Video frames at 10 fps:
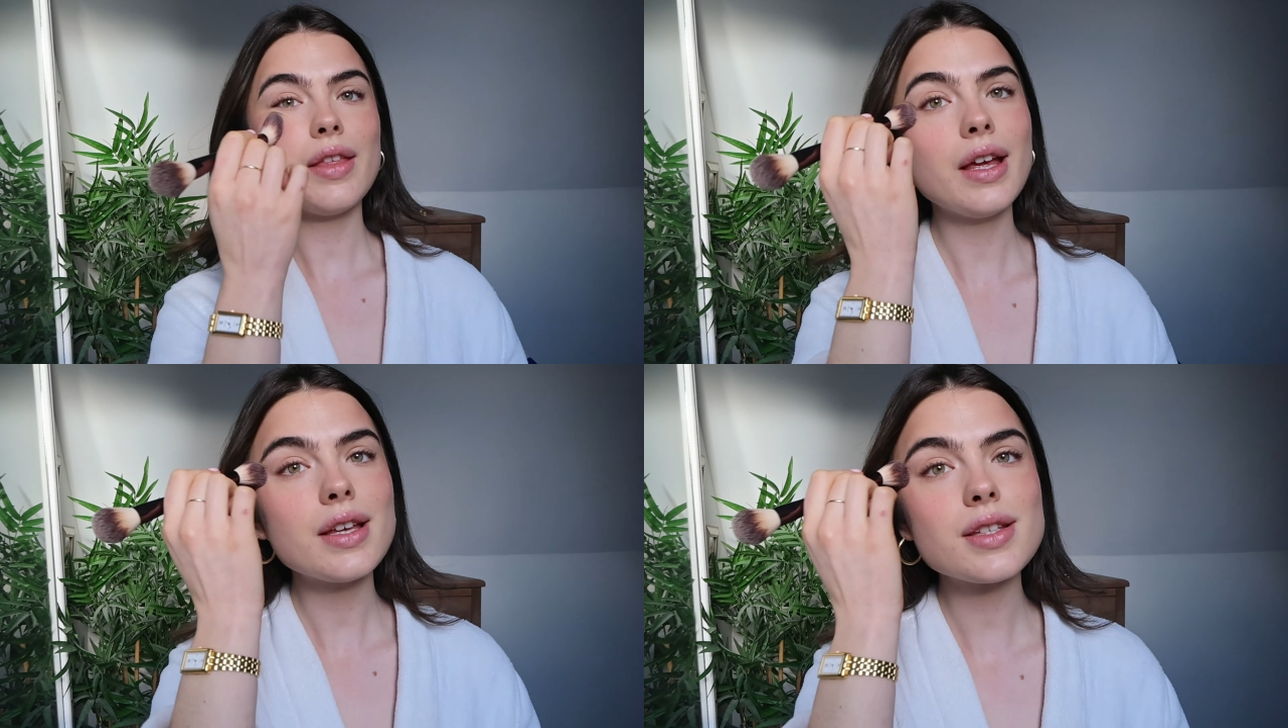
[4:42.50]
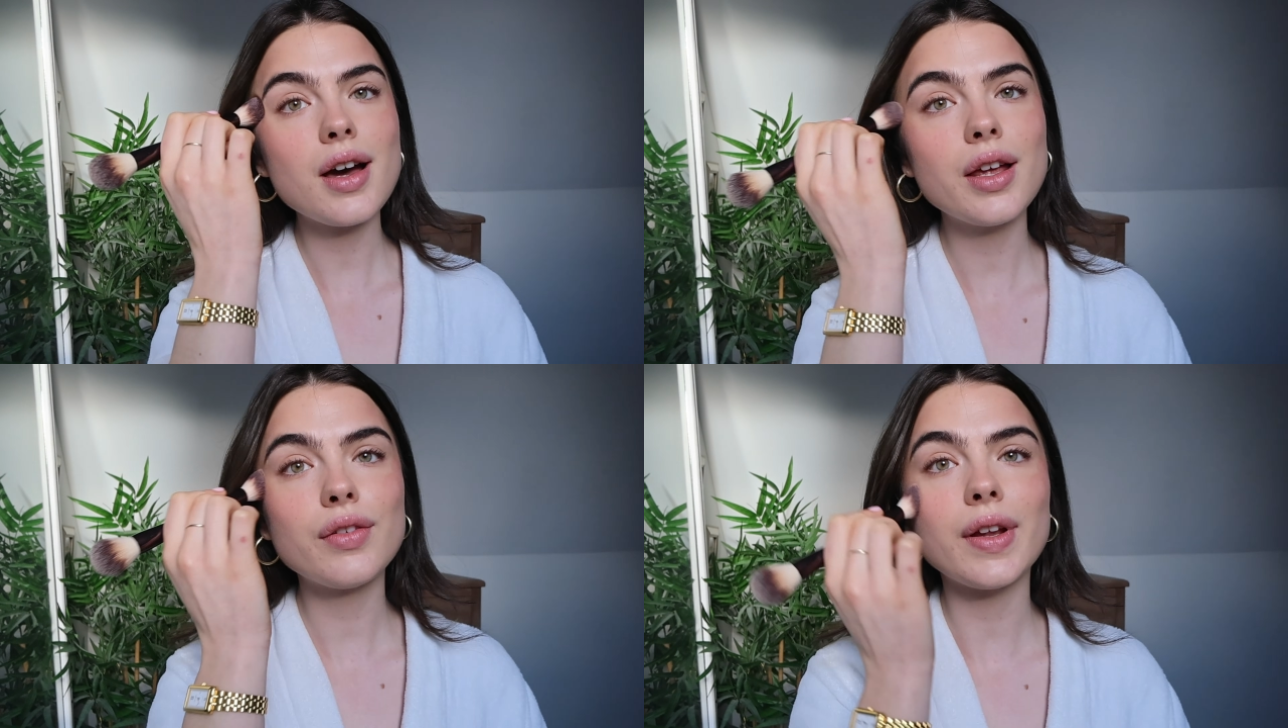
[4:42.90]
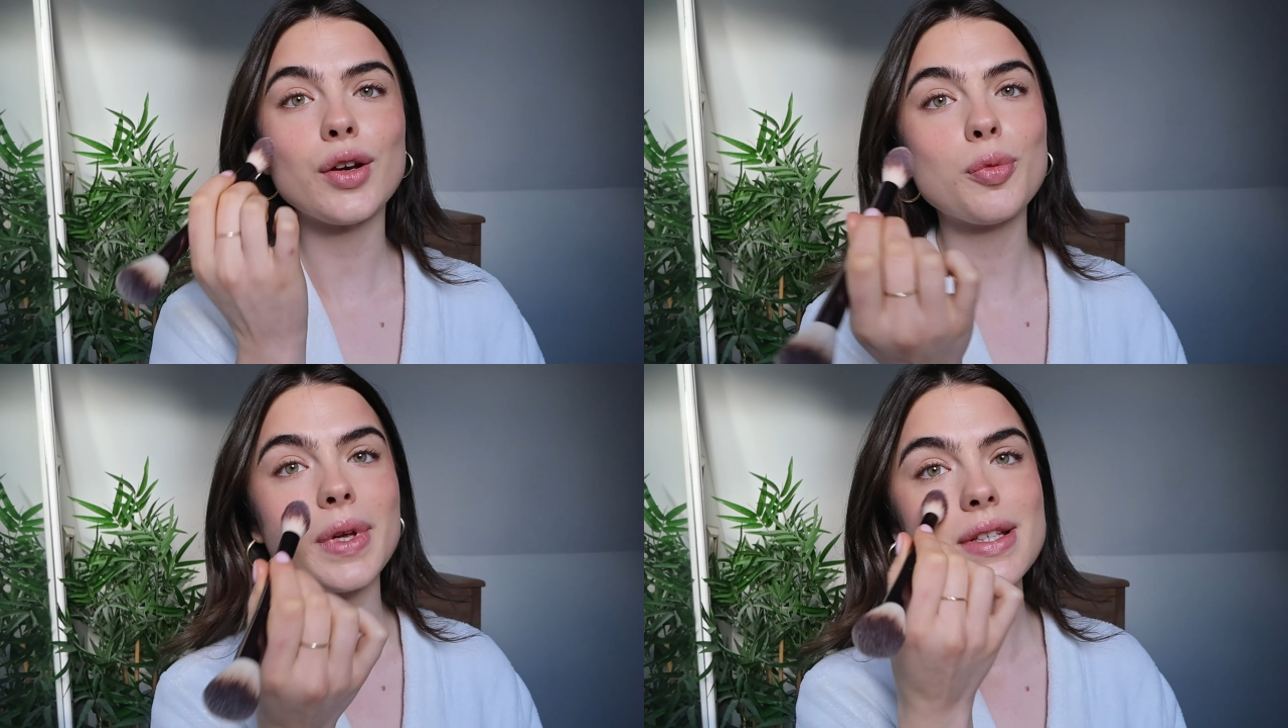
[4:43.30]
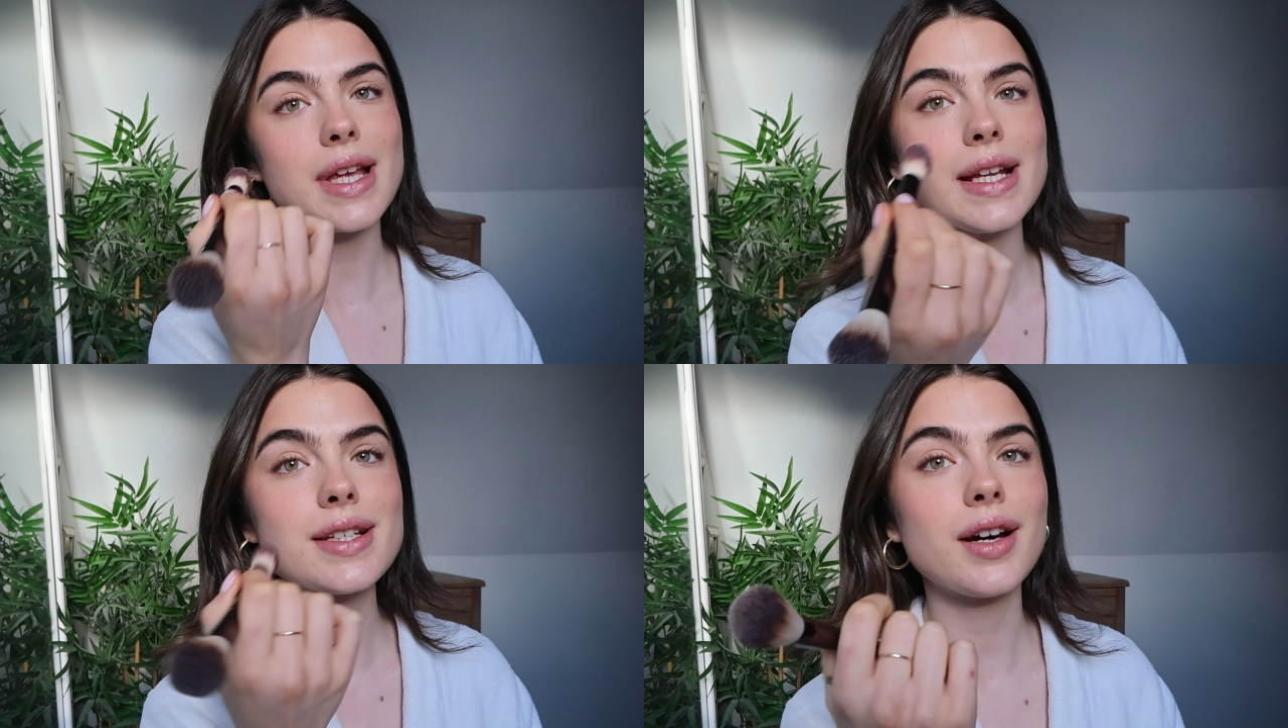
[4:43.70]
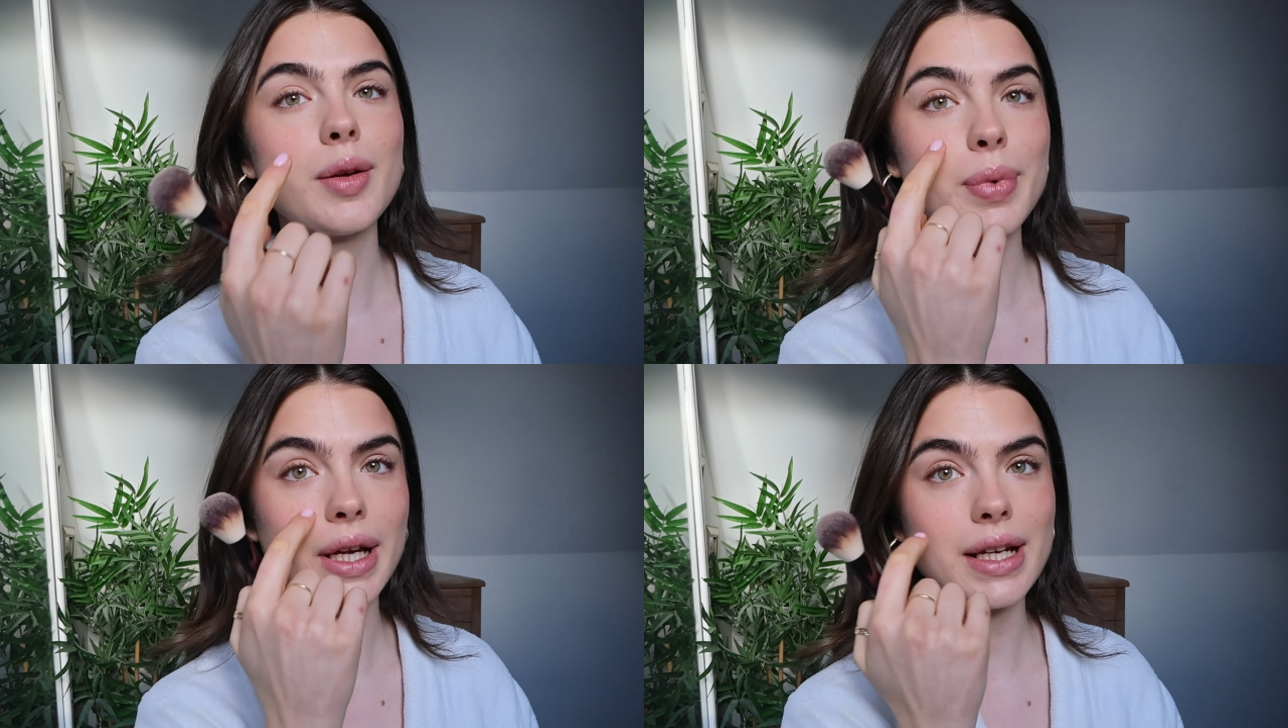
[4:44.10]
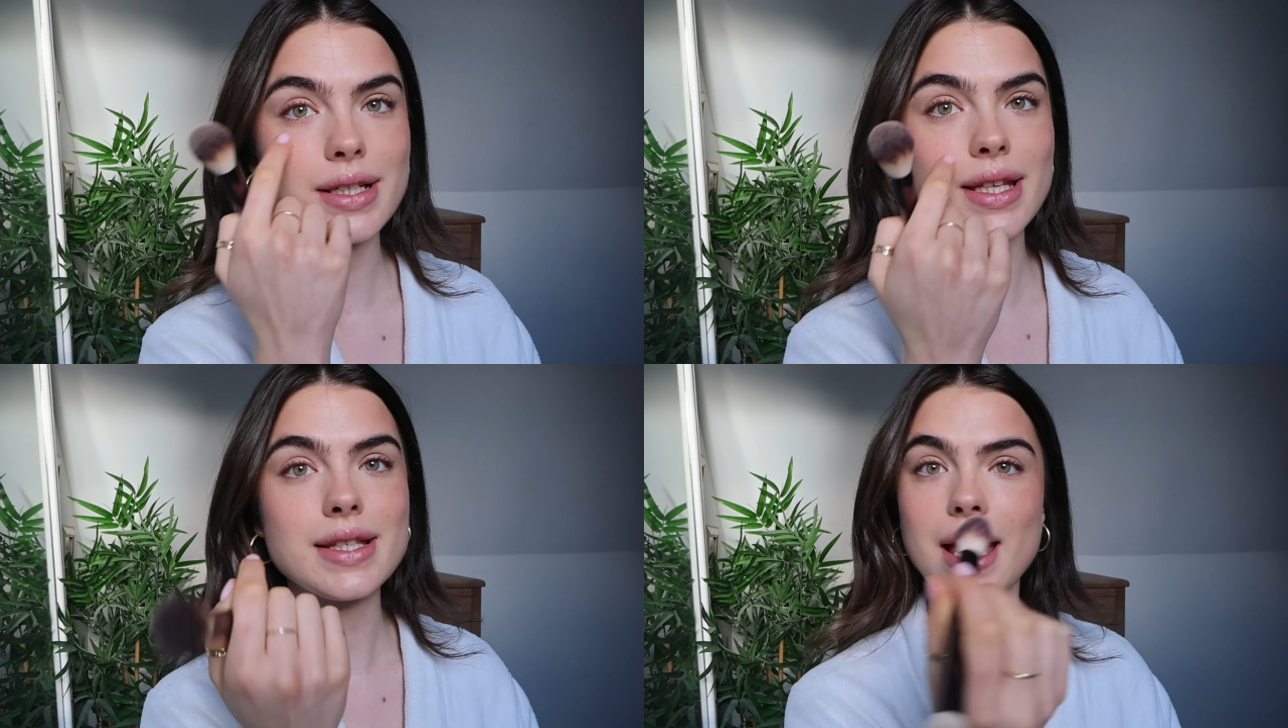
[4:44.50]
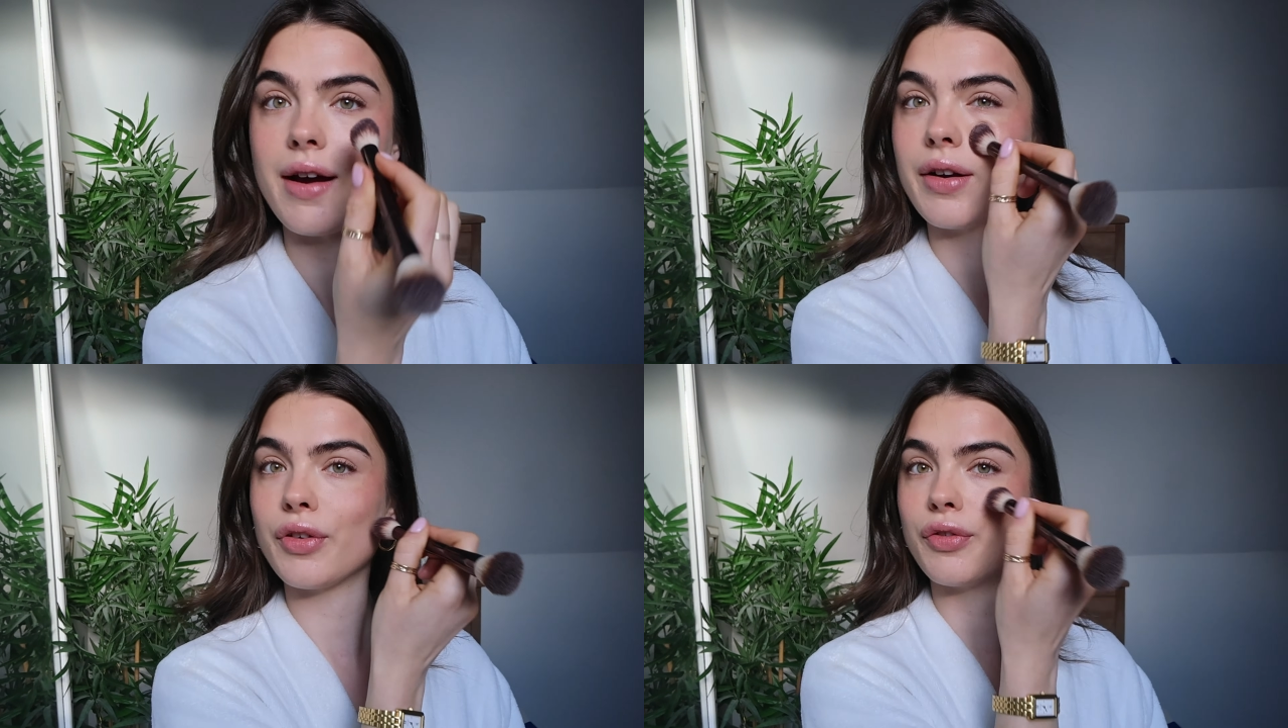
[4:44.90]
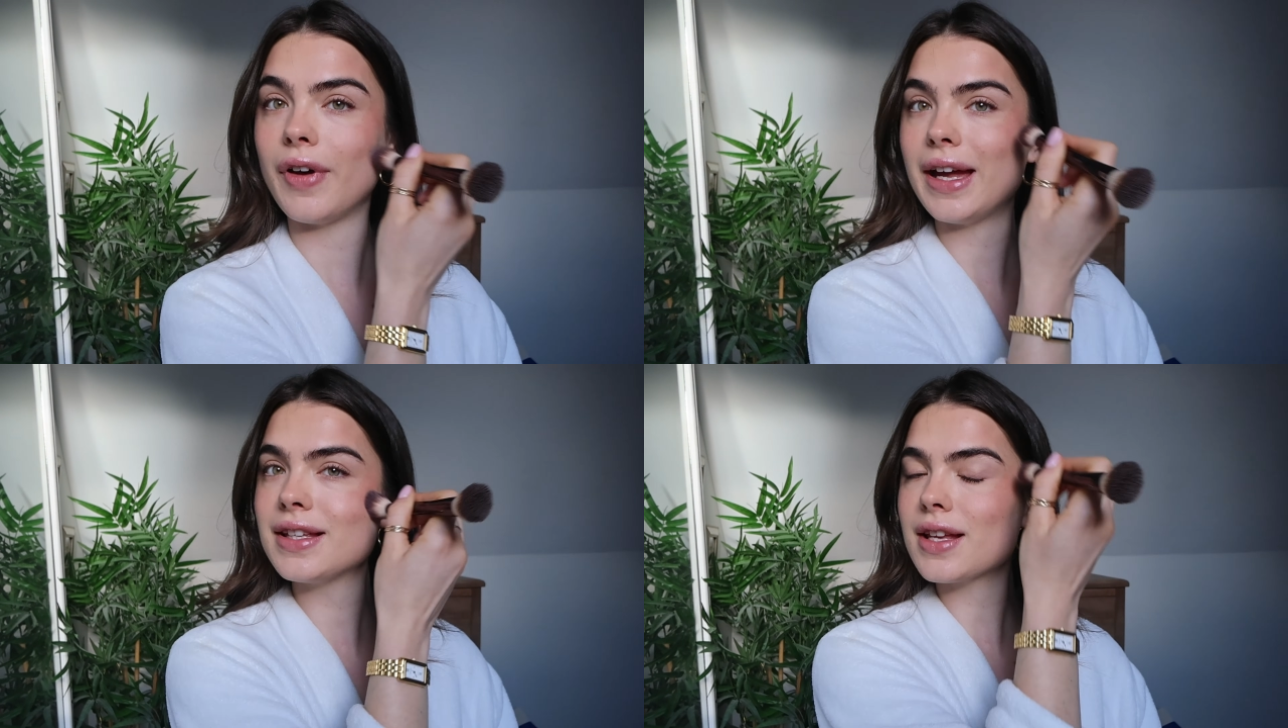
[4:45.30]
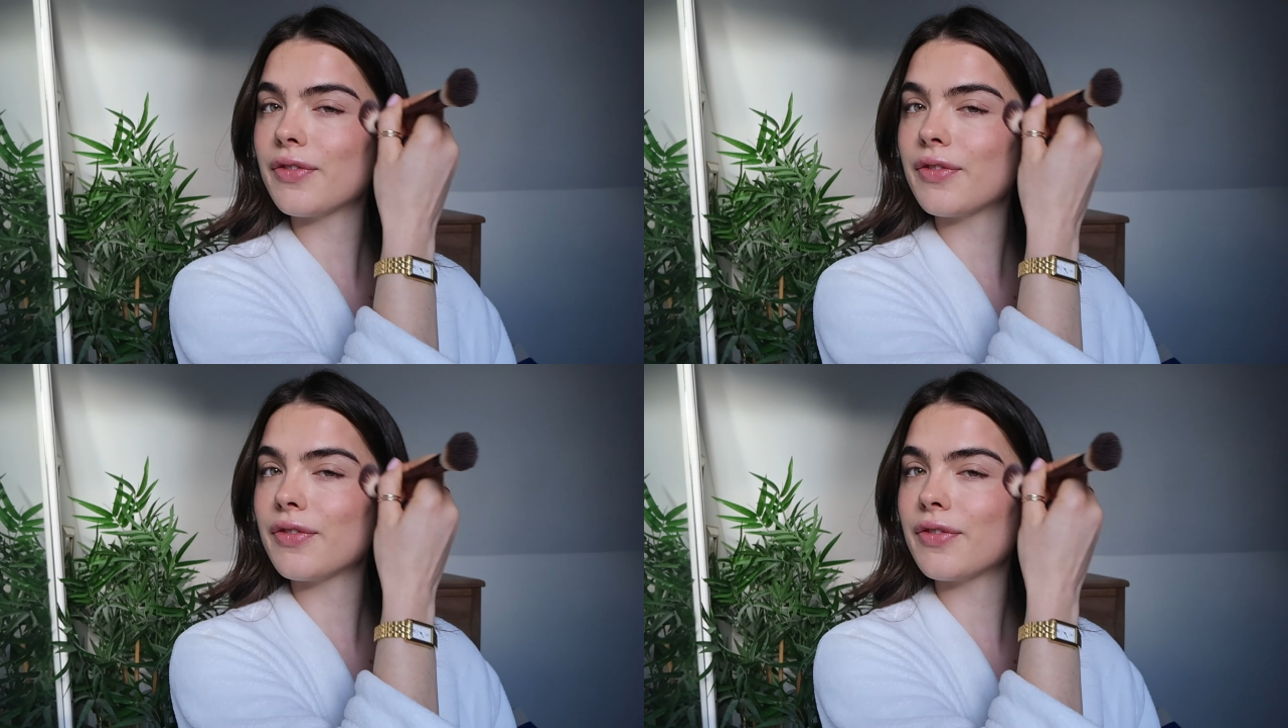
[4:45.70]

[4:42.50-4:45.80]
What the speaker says: I think it's kind of like not being scared to kind of bring it into this area of your face.